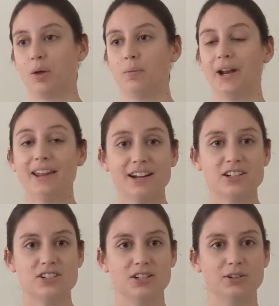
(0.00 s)
what I like
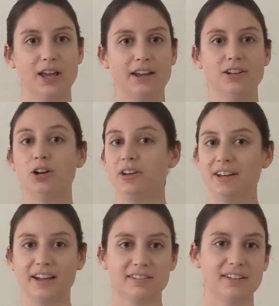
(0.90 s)
to do, and you don't need
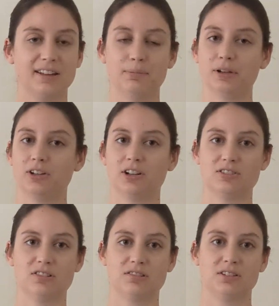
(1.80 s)
an exercise book, you can
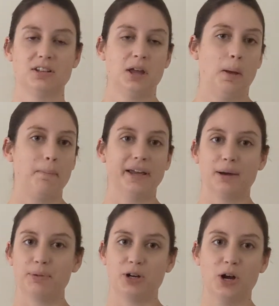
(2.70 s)
just make
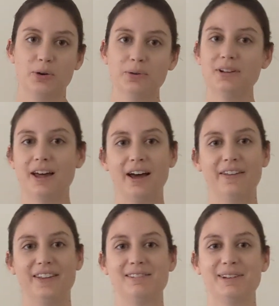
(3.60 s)
up your own.
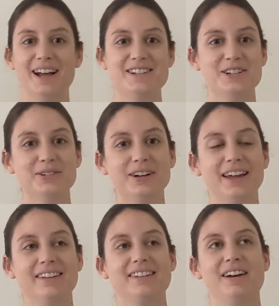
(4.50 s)
That's what I do.
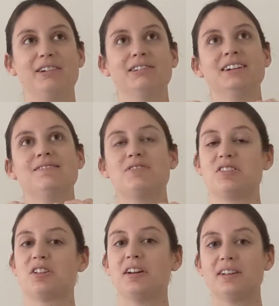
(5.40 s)
And so just
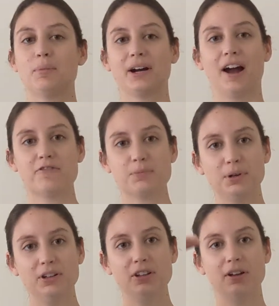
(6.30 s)
start somewhere
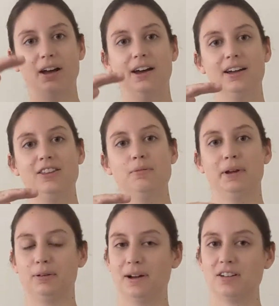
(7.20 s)
comfortable in the
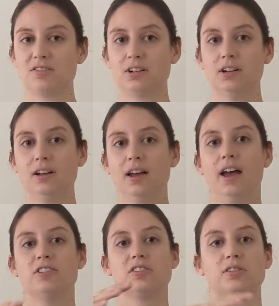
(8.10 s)
middle register.
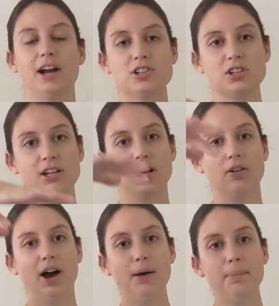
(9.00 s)
Just gradually go
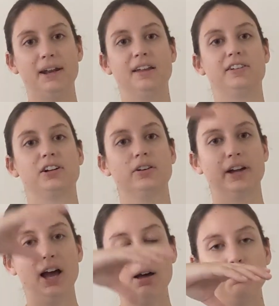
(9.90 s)
up, and as you're going
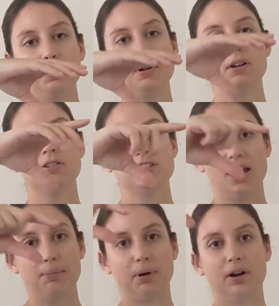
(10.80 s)
up,
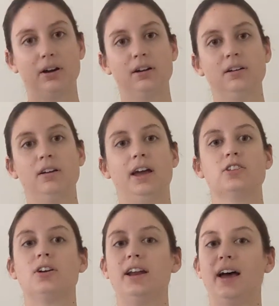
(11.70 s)
taper, and
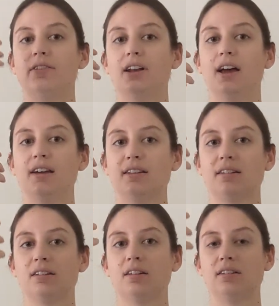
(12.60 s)
try to have a
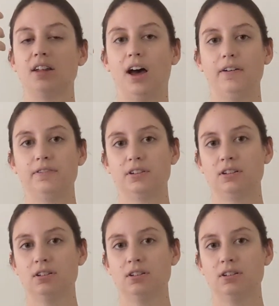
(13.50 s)
nice, soft